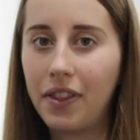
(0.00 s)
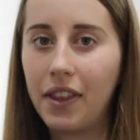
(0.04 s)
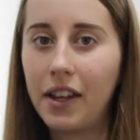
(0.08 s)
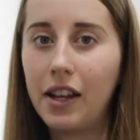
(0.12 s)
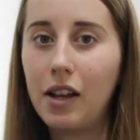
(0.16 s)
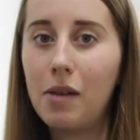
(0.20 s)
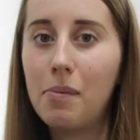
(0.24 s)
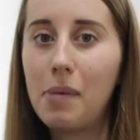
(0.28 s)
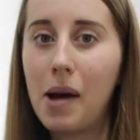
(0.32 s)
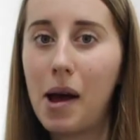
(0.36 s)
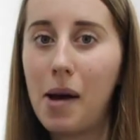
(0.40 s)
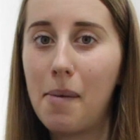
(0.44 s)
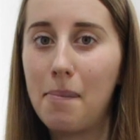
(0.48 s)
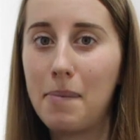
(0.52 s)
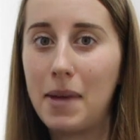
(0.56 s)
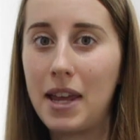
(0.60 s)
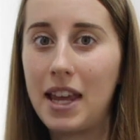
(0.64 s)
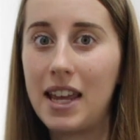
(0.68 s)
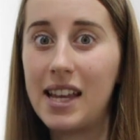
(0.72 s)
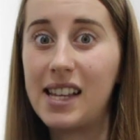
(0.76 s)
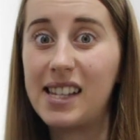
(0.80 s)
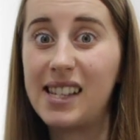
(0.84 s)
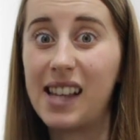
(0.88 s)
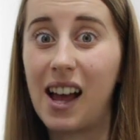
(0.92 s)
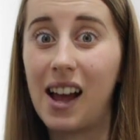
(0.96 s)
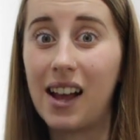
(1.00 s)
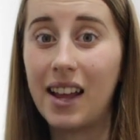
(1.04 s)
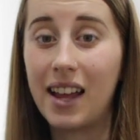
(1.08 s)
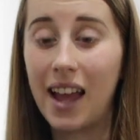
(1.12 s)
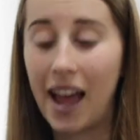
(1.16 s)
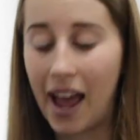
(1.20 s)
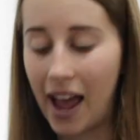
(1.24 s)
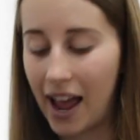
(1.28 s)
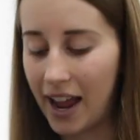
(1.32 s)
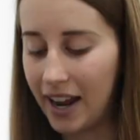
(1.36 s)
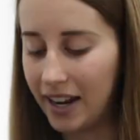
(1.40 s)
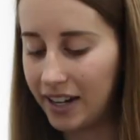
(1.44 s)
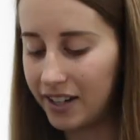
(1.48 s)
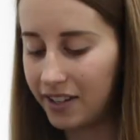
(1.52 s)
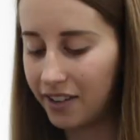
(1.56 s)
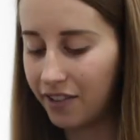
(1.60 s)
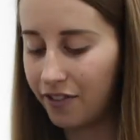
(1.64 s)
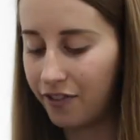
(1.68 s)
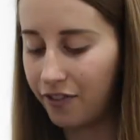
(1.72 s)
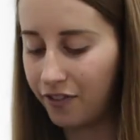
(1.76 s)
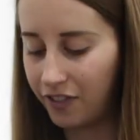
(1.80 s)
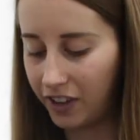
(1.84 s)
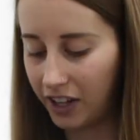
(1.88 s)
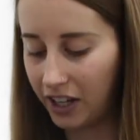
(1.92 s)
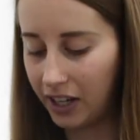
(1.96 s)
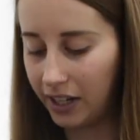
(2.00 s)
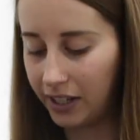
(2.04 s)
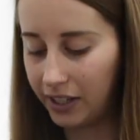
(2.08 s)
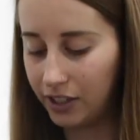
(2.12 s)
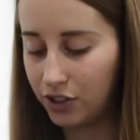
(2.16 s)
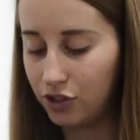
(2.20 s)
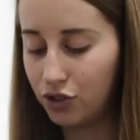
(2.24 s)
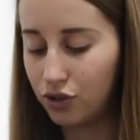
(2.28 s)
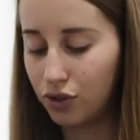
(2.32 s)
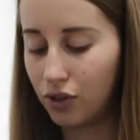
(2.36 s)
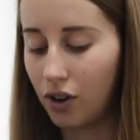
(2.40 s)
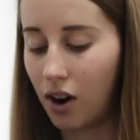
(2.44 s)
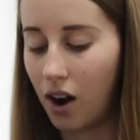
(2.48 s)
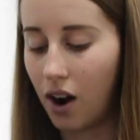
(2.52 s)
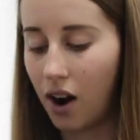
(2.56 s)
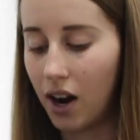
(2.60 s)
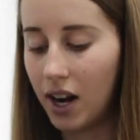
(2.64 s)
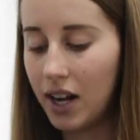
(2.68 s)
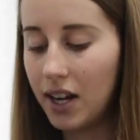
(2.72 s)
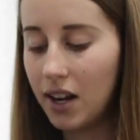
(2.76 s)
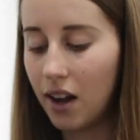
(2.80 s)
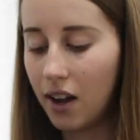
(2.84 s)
thing about me is I hate feeling dry.